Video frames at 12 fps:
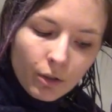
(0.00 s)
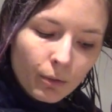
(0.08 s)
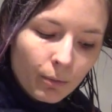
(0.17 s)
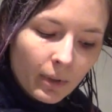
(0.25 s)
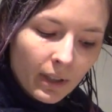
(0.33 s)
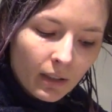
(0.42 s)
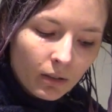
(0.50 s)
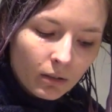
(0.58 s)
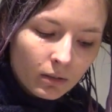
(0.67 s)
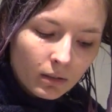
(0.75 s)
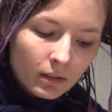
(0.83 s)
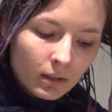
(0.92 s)
no
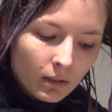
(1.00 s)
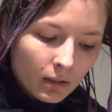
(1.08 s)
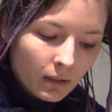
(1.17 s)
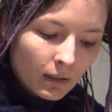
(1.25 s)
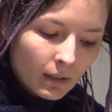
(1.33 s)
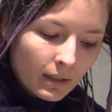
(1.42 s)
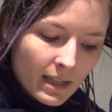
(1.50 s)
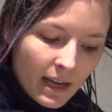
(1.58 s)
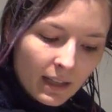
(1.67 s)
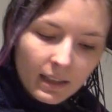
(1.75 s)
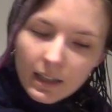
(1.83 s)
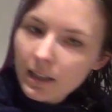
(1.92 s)
real
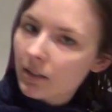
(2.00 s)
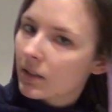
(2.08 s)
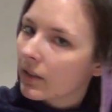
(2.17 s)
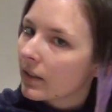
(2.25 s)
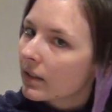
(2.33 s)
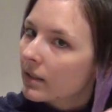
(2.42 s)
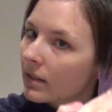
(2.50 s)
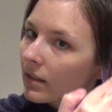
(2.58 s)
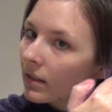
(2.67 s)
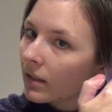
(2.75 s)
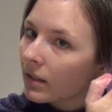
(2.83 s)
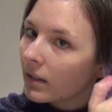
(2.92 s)
technique to
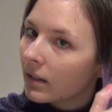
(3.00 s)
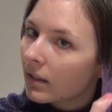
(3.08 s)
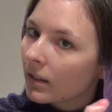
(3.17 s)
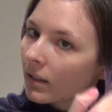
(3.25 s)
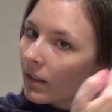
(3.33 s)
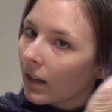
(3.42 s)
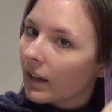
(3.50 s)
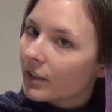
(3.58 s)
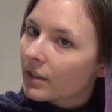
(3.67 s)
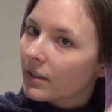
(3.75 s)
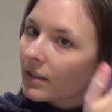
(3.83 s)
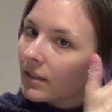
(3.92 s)
this. I
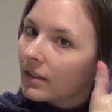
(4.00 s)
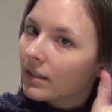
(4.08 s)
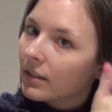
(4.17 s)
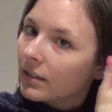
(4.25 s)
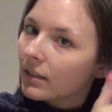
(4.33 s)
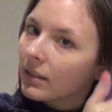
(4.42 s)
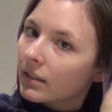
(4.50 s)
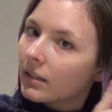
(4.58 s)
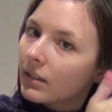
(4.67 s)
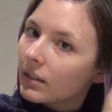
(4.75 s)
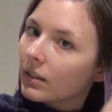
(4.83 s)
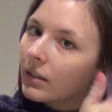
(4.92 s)
just,
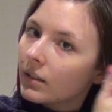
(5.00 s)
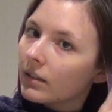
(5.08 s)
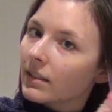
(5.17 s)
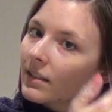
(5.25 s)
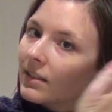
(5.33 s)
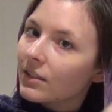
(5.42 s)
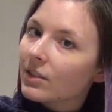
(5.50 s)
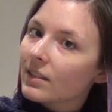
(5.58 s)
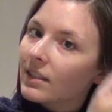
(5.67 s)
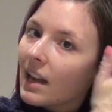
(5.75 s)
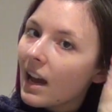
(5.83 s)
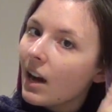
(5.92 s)
this is
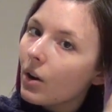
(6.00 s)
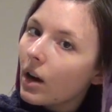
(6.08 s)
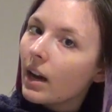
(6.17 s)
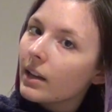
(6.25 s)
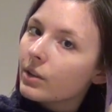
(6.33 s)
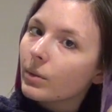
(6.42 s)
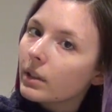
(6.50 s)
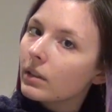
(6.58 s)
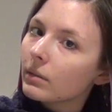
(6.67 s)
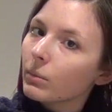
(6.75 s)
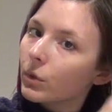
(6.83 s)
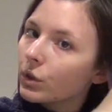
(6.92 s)
just how I do it.
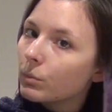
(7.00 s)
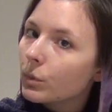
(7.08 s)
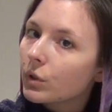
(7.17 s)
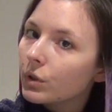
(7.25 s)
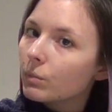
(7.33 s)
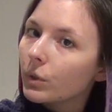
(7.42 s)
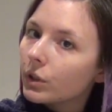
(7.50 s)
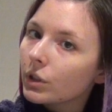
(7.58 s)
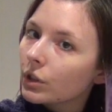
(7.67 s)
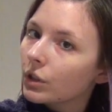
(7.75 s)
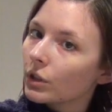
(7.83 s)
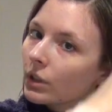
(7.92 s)
Mush, mush,
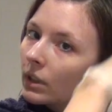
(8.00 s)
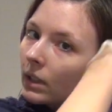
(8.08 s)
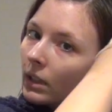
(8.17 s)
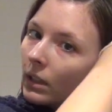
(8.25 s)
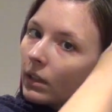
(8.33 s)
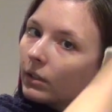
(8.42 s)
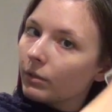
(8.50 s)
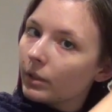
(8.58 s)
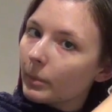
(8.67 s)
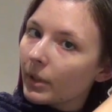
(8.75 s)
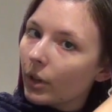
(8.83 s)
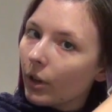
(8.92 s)
mush
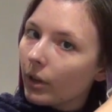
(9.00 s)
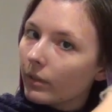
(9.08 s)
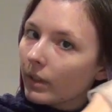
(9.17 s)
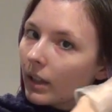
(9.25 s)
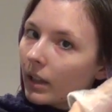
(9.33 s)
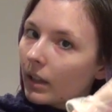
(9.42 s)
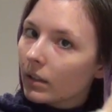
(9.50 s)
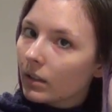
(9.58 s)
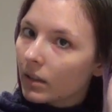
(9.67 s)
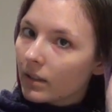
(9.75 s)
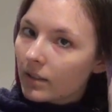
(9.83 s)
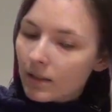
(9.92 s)
flip it over
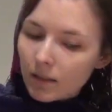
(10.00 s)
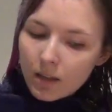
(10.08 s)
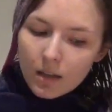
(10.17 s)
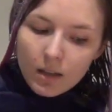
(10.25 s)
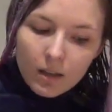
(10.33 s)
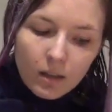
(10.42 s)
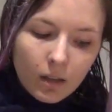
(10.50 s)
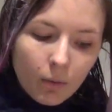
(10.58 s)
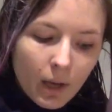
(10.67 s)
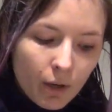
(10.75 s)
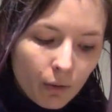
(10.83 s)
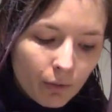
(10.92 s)
because
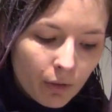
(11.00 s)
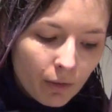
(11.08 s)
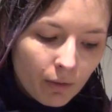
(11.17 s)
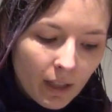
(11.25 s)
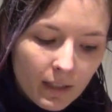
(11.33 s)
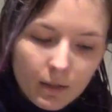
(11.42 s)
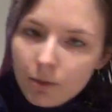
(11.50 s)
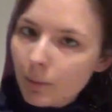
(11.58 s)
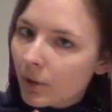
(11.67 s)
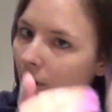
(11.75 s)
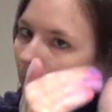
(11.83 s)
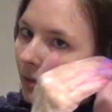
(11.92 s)
quite often you forget to
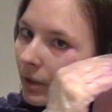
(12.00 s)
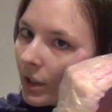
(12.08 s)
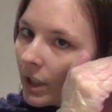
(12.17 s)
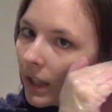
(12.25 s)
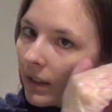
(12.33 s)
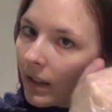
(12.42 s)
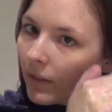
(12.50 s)
flip it over and check